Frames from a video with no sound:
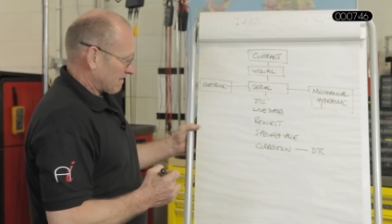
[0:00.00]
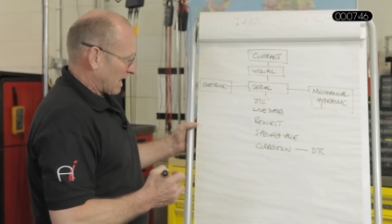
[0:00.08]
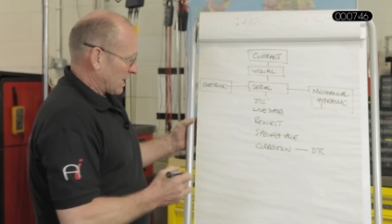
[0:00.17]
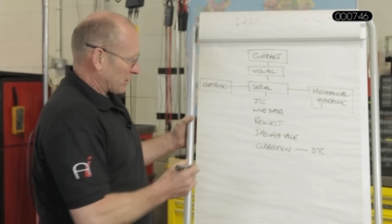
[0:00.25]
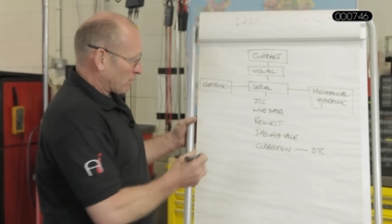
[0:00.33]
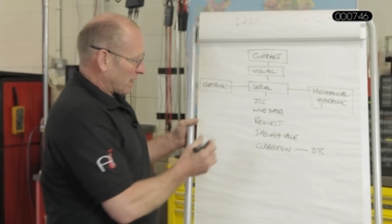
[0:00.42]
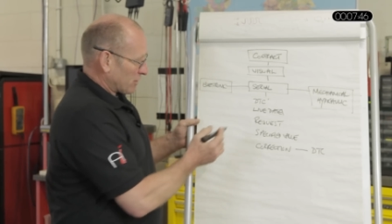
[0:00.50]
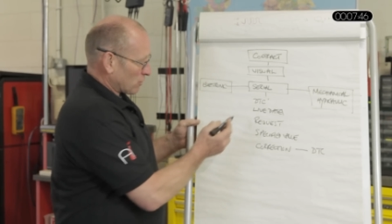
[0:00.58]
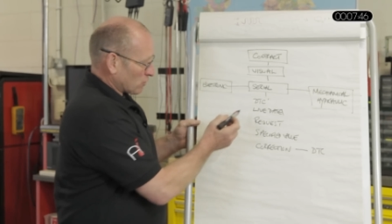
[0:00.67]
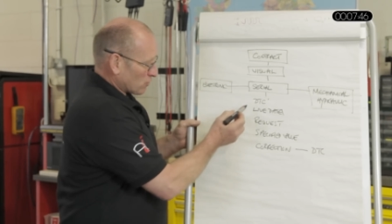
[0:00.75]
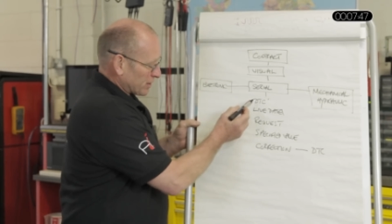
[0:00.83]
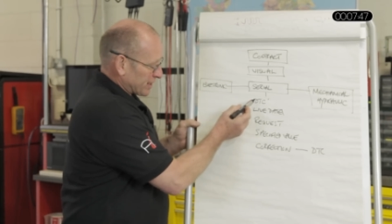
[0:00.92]
That's why I
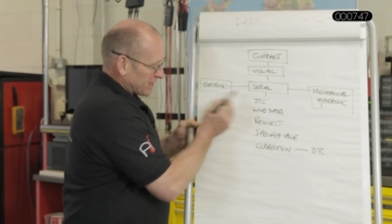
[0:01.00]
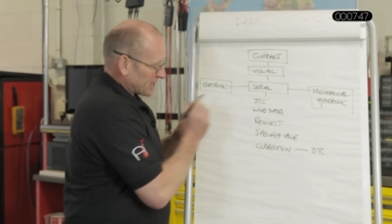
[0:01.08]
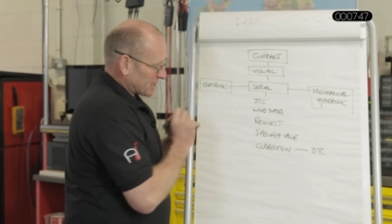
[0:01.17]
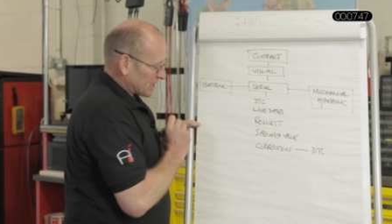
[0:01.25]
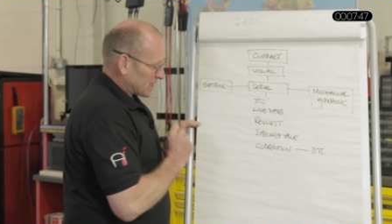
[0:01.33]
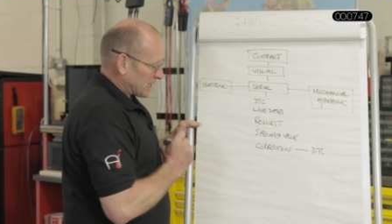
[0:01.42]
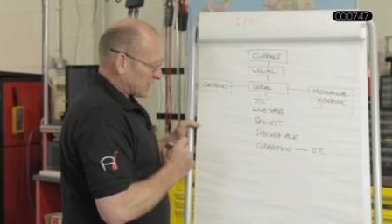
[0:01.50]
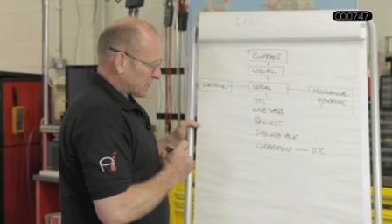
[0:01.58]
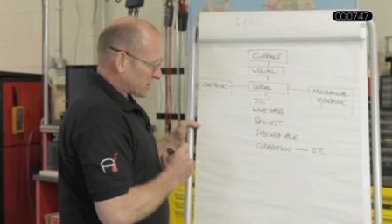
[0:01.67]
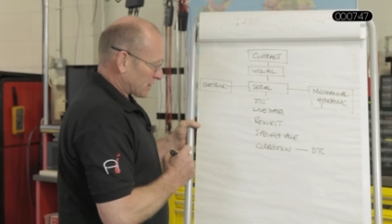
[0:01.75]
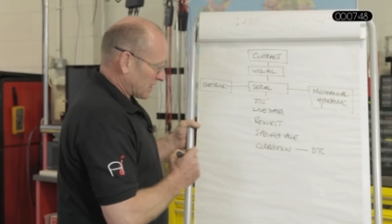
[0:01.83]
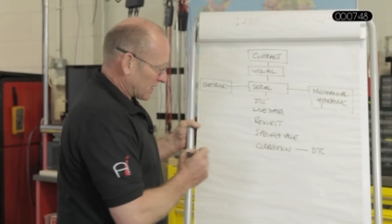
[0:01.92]
don't trust DTCs
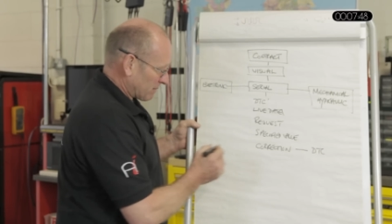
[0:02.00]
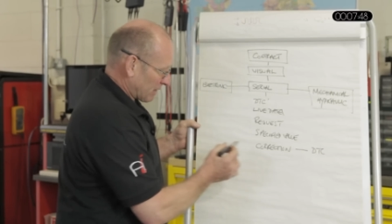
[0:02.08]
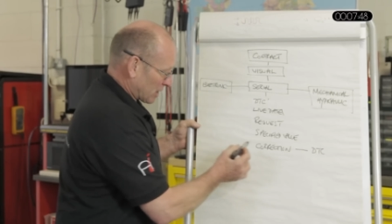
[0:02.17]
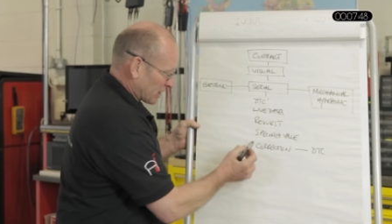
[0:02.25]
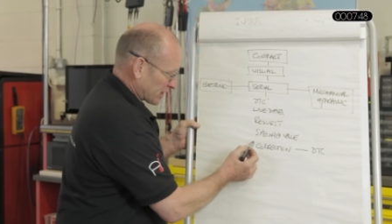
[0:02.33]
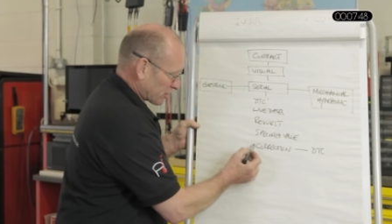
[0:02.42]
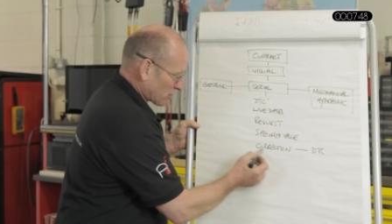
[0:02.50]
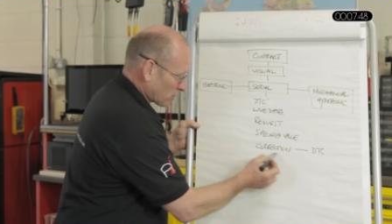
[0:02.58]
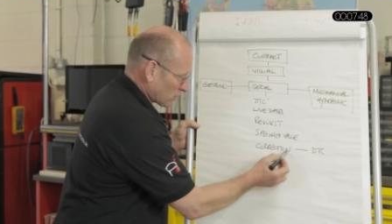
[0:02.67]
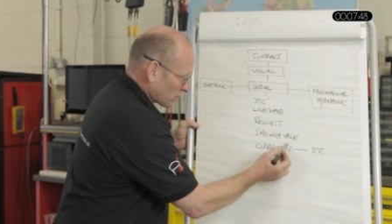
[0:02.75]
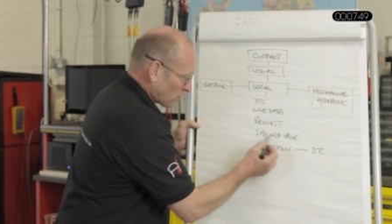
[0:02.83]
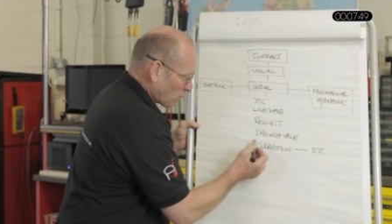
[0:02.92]
entirely because I
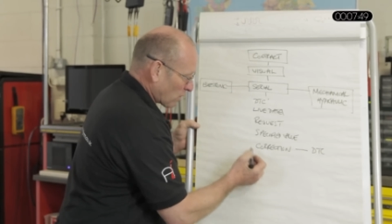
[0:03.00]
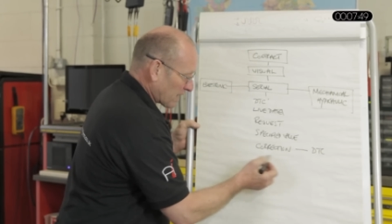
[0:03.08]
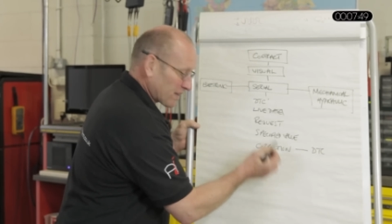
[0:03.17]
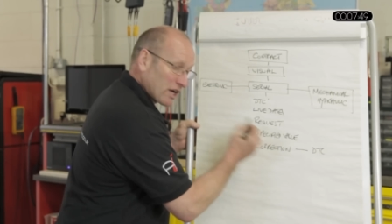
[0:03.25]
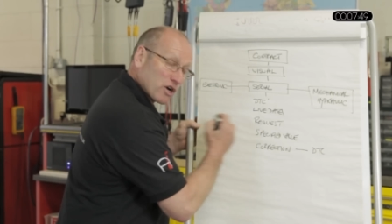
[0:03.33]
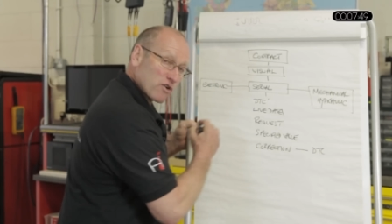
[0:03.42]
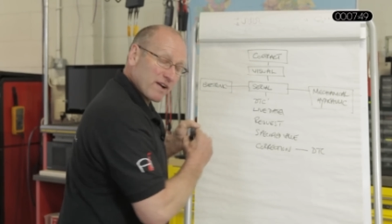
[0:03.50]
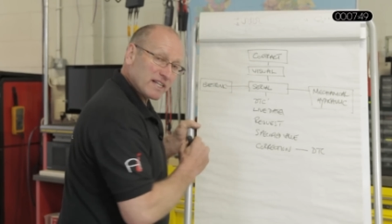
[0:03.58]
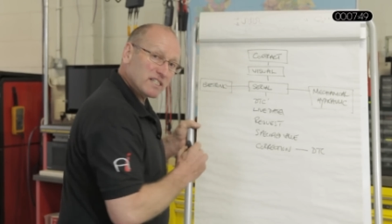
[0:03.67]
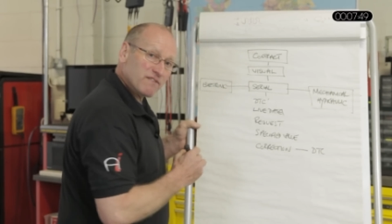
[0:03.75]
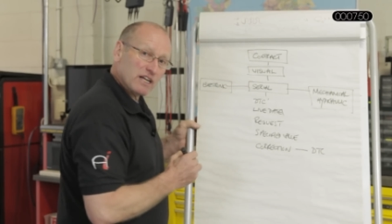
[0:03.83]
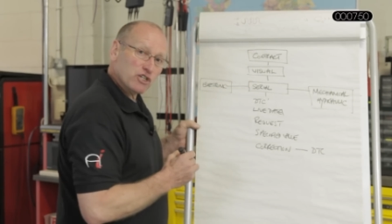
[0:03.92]
don't know why that
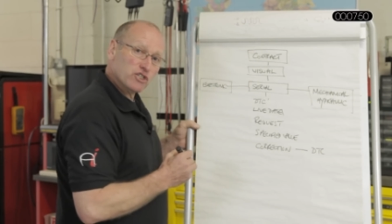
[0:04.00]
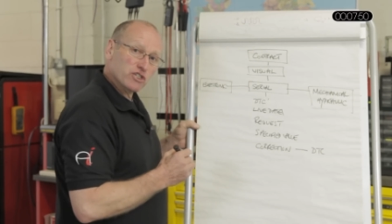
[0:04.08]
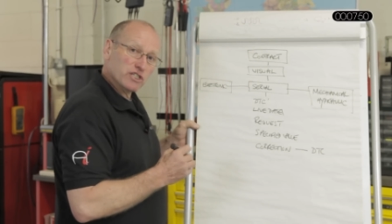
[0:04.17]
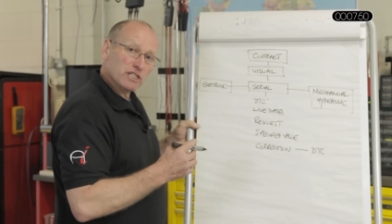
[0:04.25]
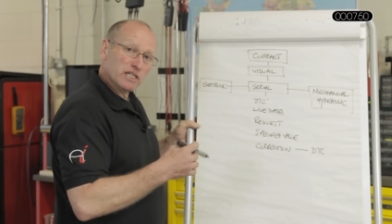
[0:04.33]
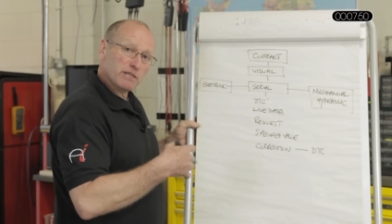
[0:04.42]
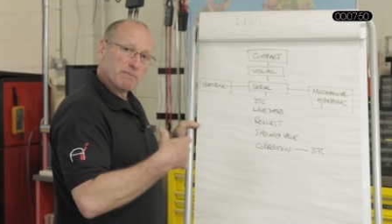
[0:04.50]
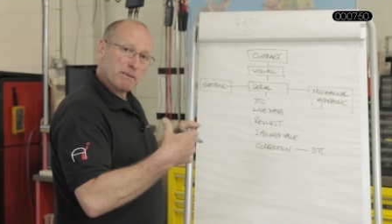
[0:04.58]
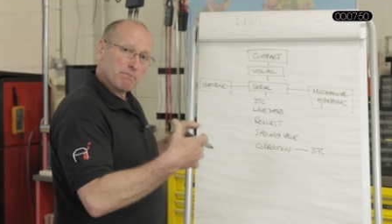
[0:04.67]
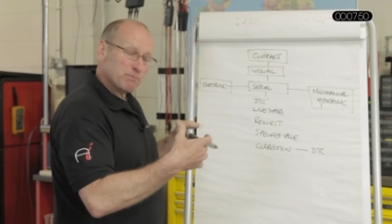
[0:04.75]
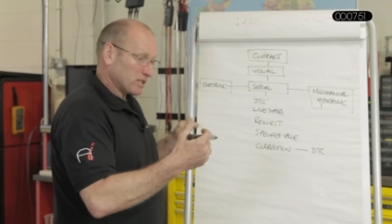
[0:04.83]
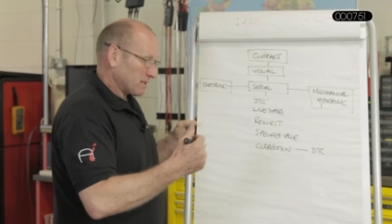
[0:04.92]
corrective action has
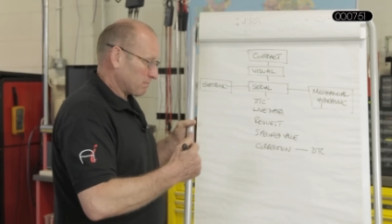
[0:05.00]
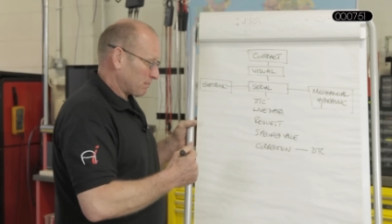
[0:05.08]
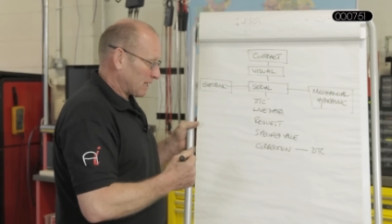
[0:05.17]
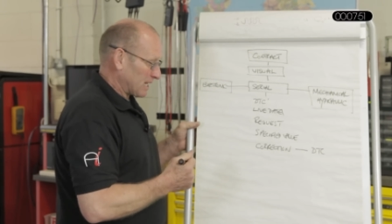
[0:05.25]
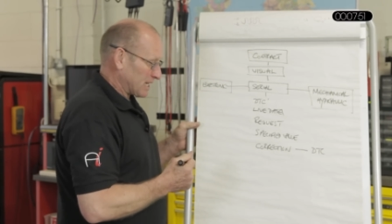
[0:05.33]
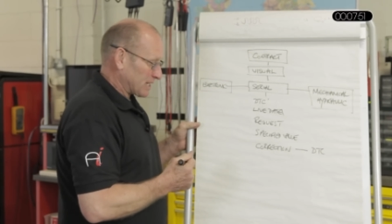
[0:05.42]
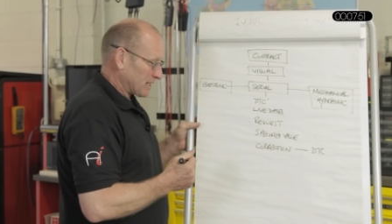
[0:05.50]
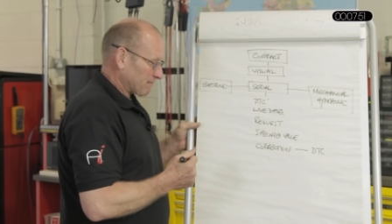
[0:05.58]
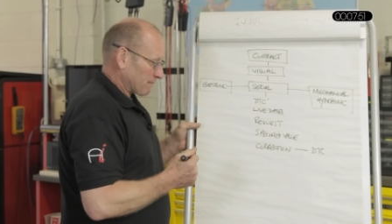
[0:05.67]
been put in place.